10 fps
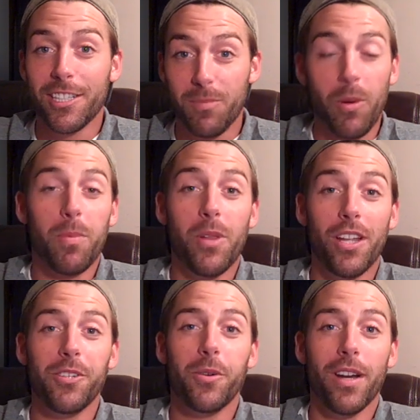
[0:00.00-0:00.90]
in his purple
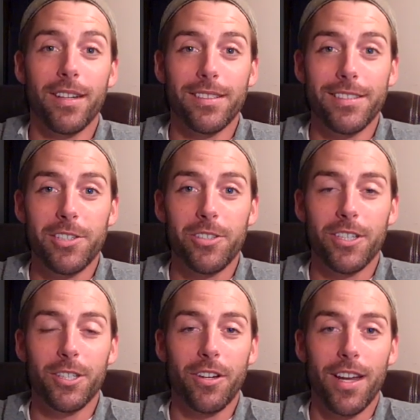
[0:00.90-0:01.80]
underwear to Digital
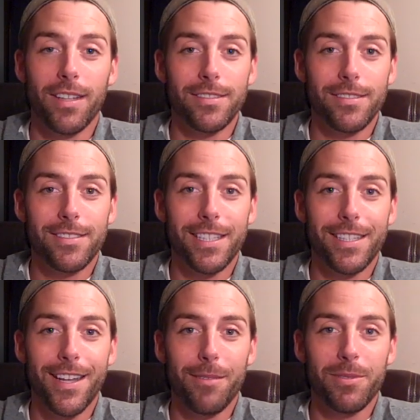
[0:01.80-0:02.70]
Underground,
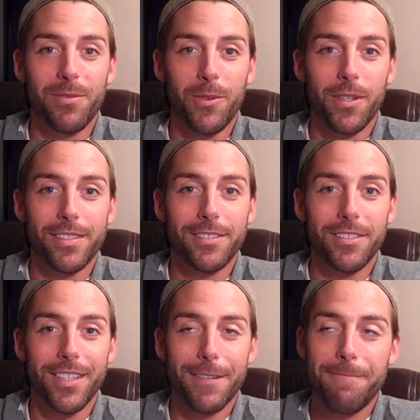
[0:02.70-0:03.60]
singing in a high-pitched voice,
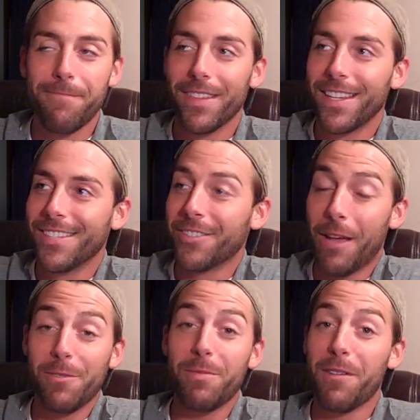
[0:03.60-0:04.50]
okay? So
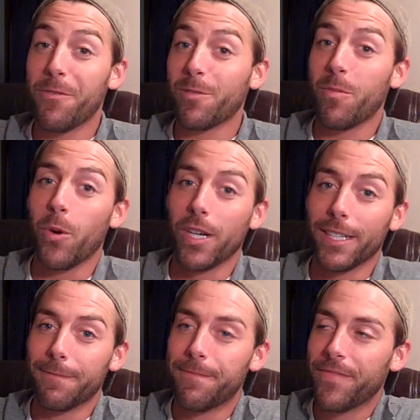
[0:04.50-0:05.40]
that was my first
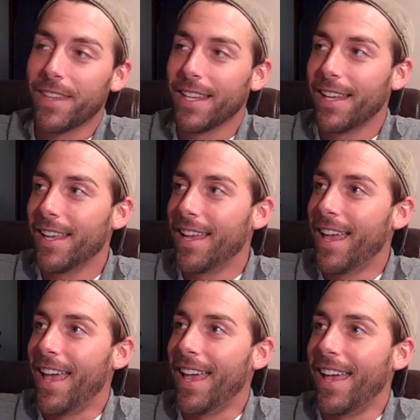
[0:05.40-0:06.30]
morning.
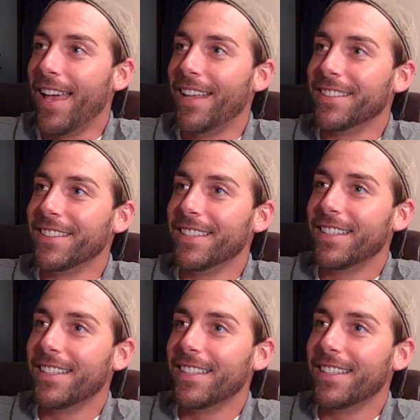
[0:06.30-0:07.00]
And